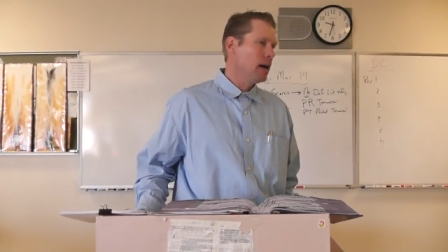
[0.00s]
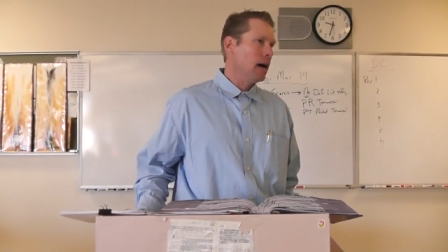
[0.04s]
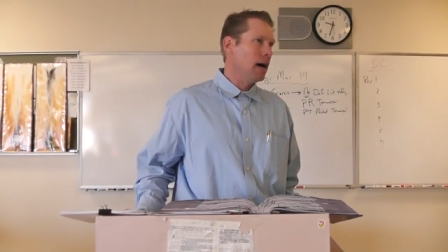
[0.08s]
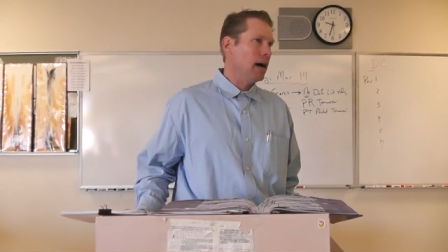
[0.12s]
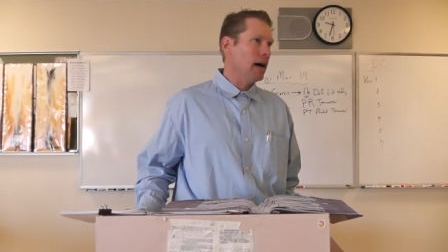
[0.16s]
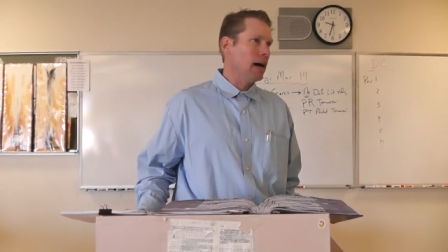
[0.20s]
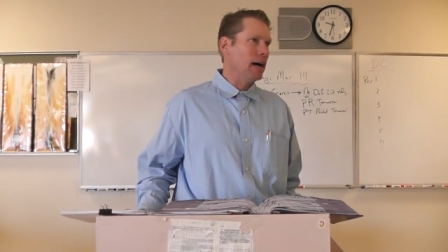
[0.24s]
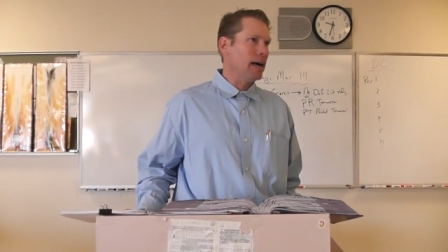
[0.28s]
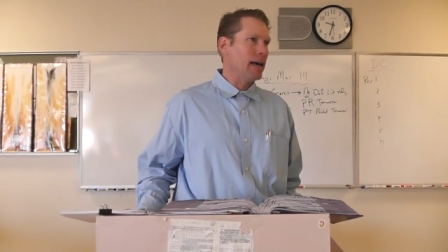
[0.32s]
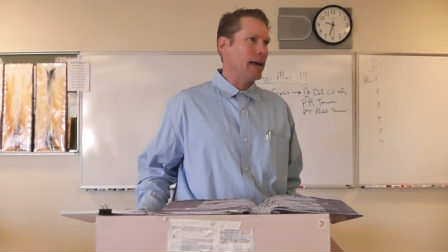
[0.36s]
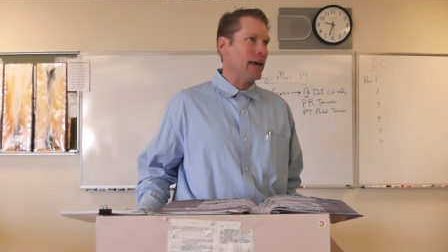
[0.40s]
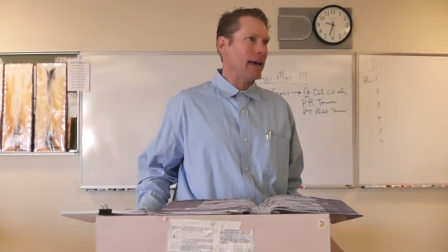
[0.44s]

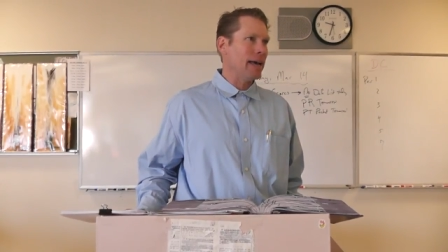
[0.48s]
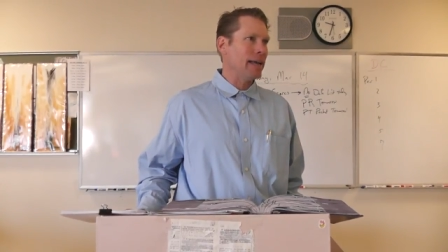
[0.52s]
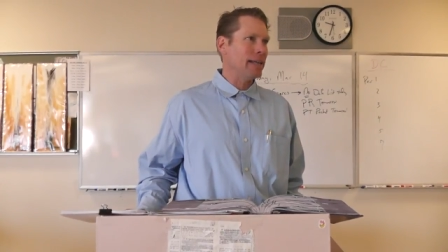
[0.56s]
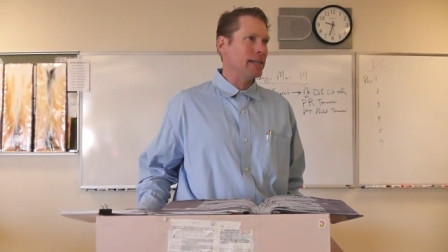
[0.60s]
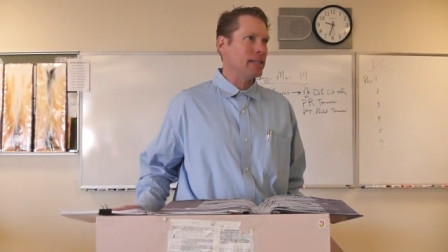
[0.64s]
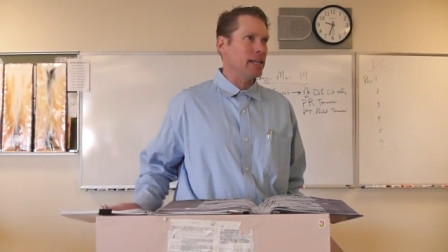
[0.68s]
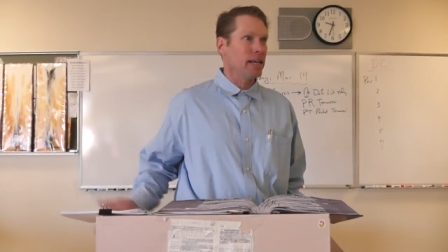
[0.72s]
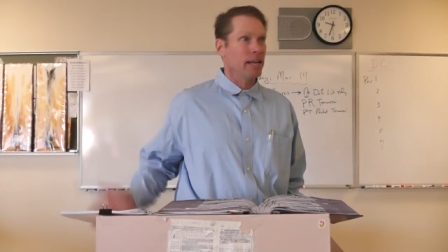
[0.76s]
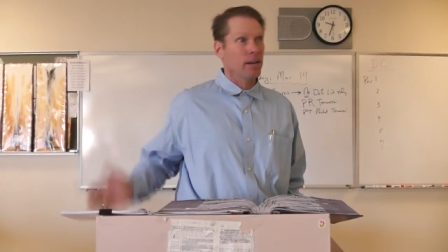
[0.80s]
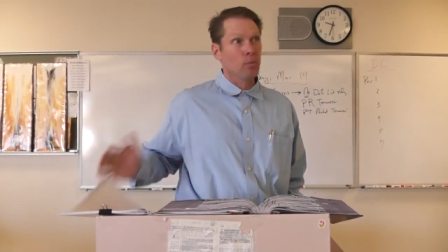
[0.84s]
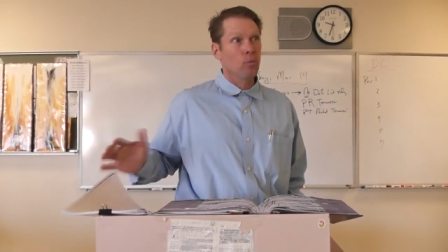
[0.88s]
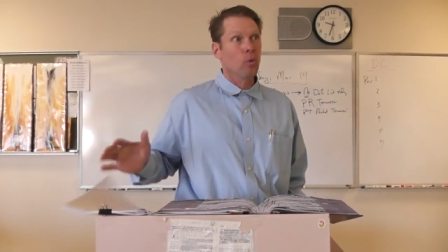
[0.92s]
uh,
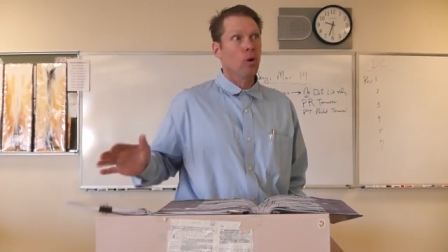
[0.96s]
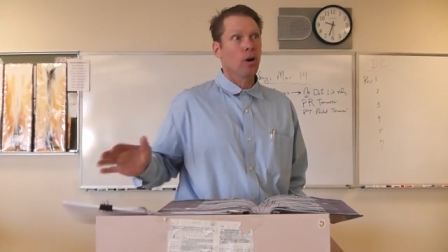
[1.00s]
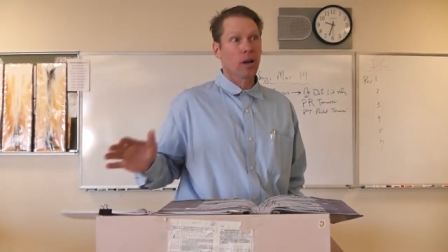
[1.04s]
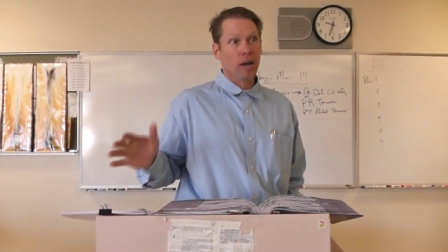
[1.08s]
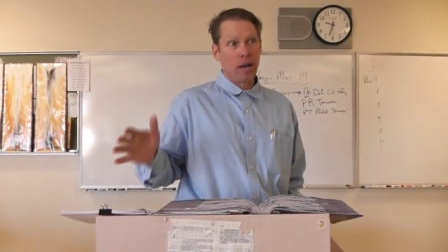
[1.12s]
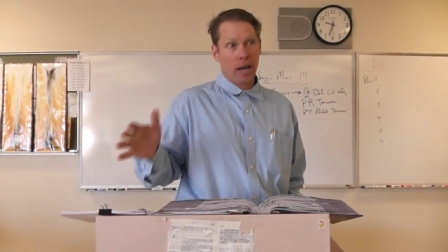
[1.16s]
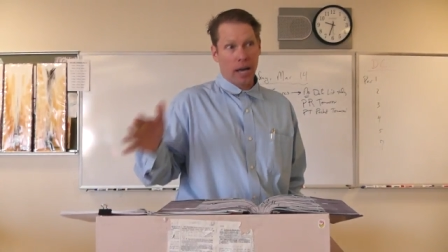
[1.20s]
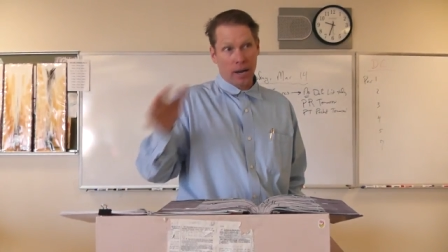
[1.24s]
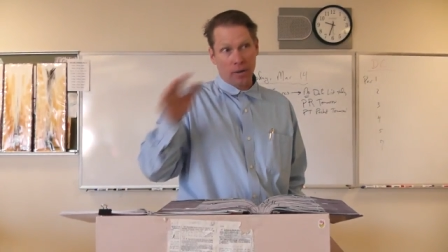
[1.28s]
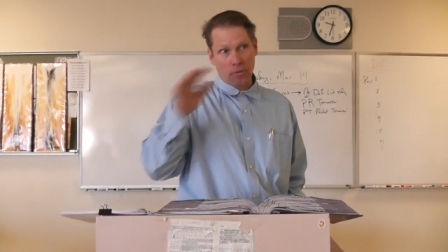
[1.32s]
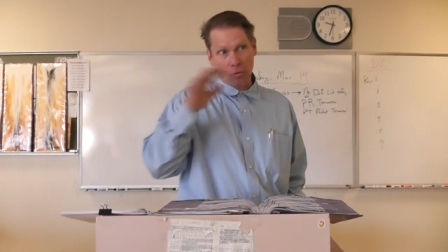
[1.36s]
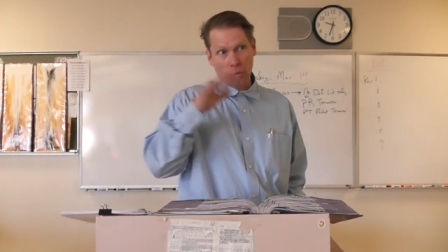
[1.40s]
and then we'll
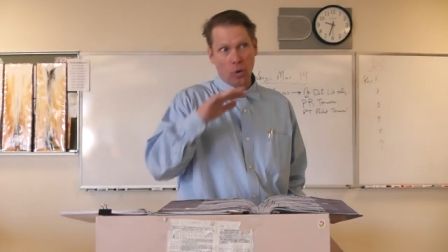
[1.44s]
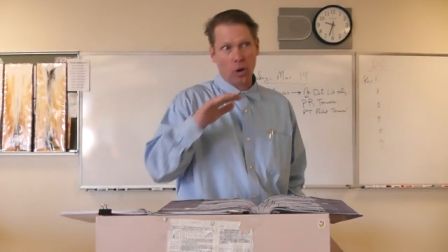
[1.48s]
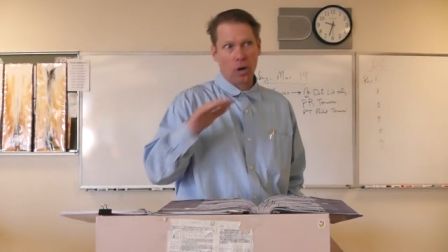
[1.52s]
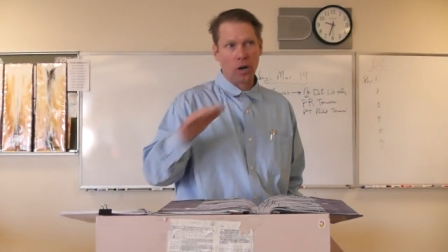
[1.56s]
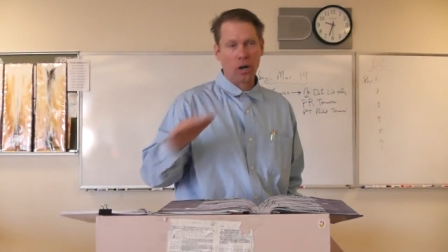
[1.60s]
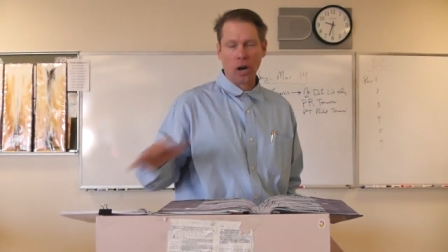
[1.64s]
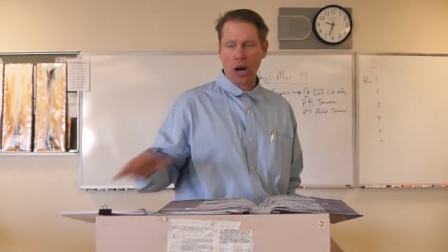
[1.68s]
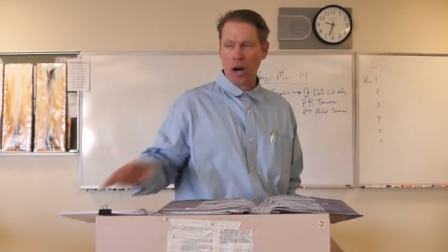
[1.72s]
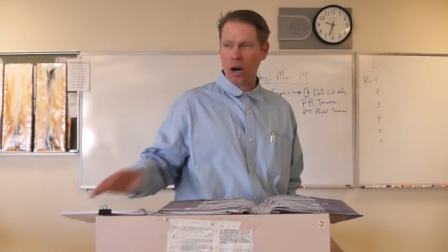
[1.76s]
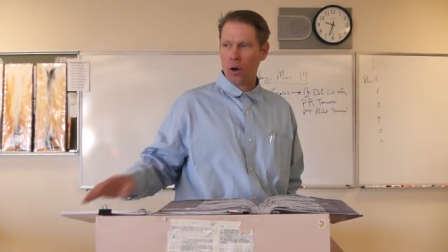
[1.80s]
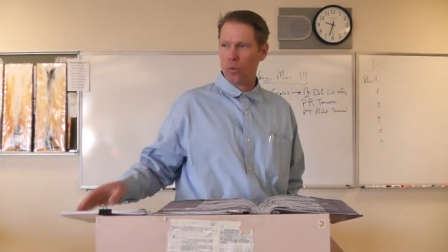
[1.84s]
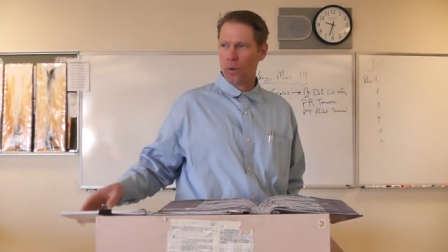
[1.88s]
kind of
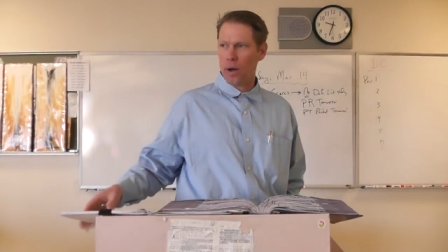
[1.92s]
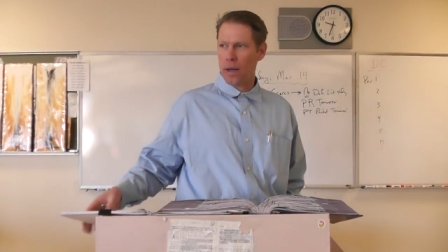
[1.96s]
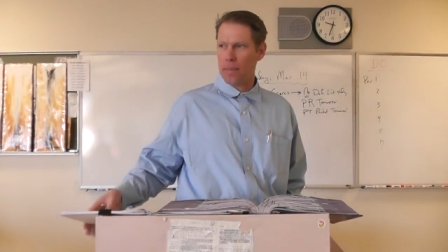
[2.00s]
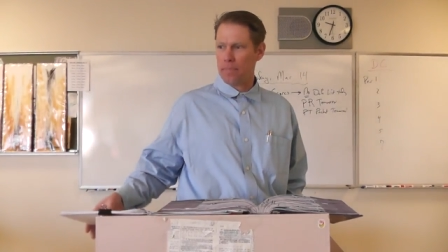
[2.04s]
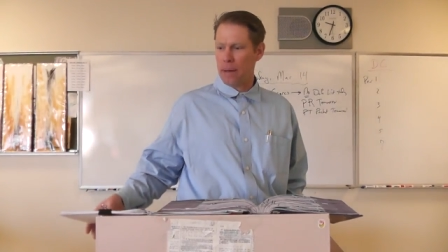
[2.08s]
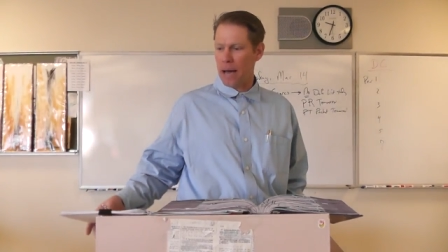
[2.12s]
work our way